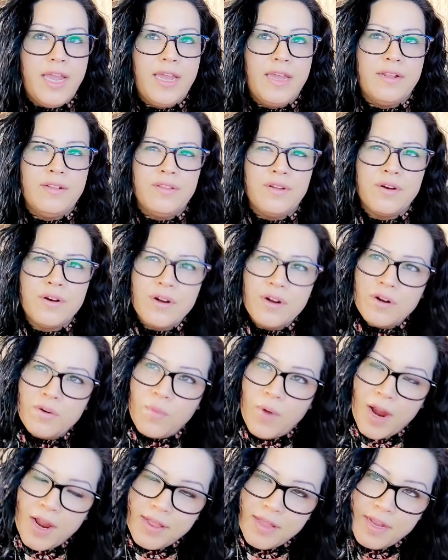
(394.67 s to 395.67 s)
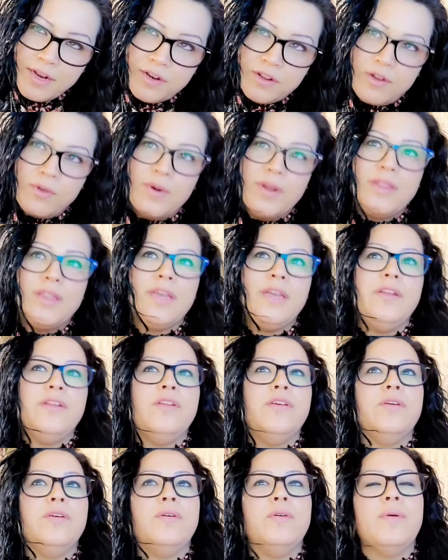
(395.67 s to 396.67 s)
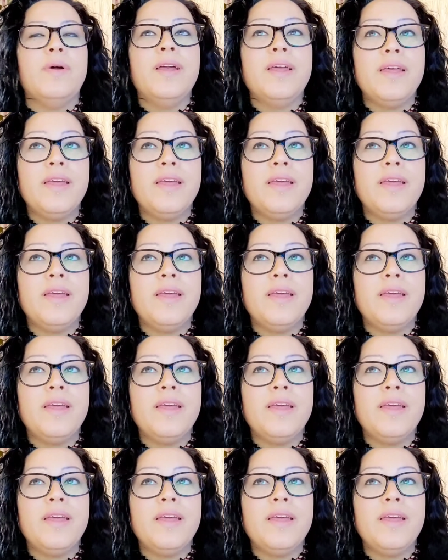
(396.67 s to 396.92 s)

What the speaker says: and learn why they do what they do.